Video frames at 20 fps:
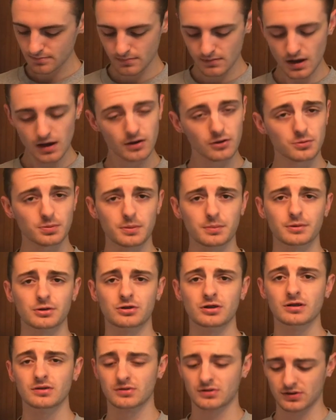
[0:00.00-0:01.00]
yeah, that's pretty much
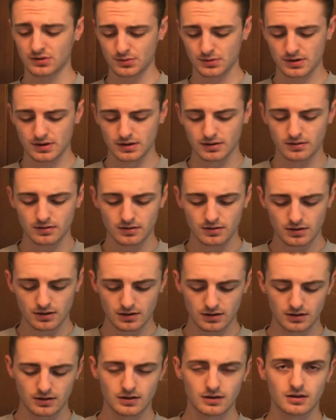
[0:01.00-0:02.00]
it. So
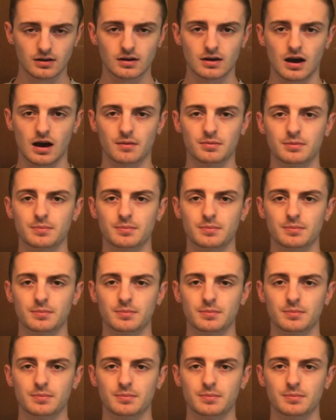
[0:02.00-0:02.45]
I'll